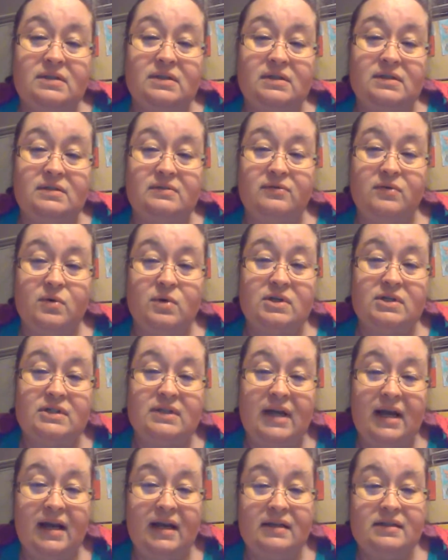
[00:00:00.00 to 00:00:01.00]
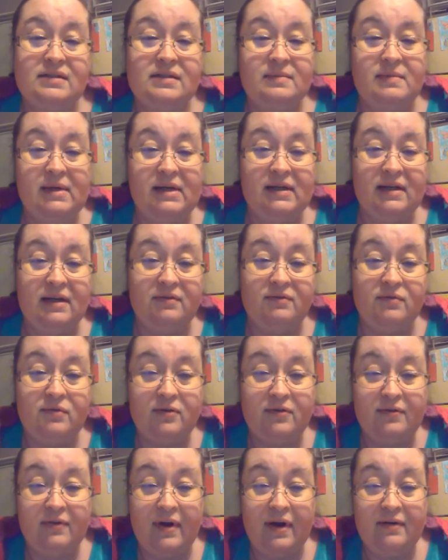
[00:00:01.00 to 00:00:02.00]
and of course that has to be done
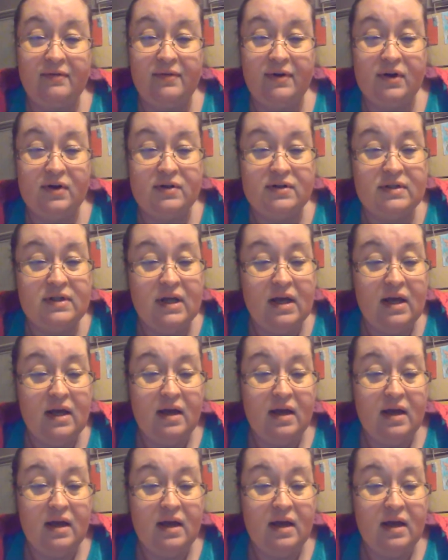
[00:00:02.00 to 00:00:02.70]
for 5 years.